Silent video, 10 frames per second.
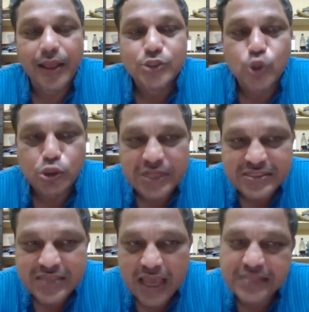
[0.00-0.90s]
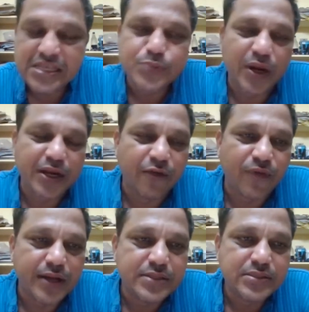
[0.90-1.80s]
in social sciences, my dear
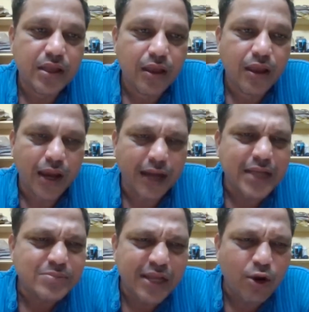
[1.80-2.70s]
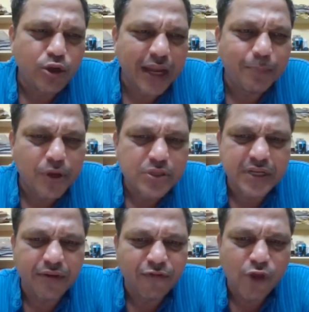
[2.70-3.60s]
friends, it comes around
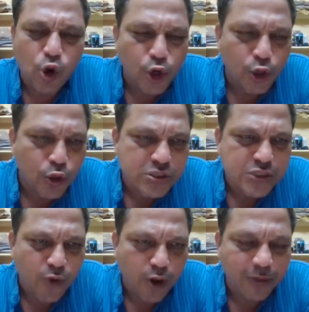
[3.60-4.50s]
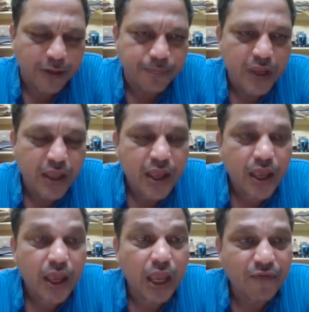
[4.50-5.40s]
10% if you're going to use this formula.
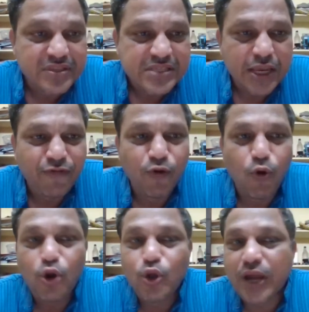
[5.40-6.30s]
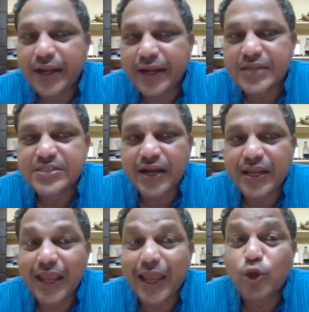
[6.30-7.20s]
If you want to conduct a
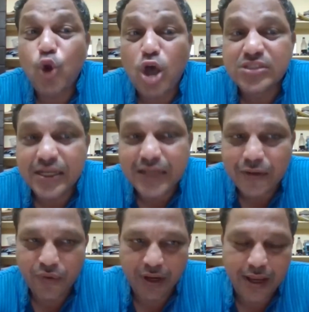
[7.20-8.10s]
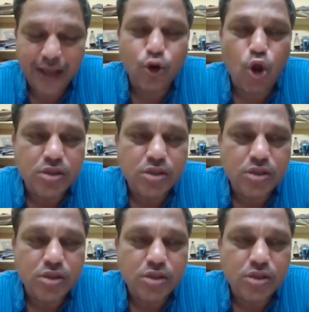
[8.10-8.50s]
study across the country,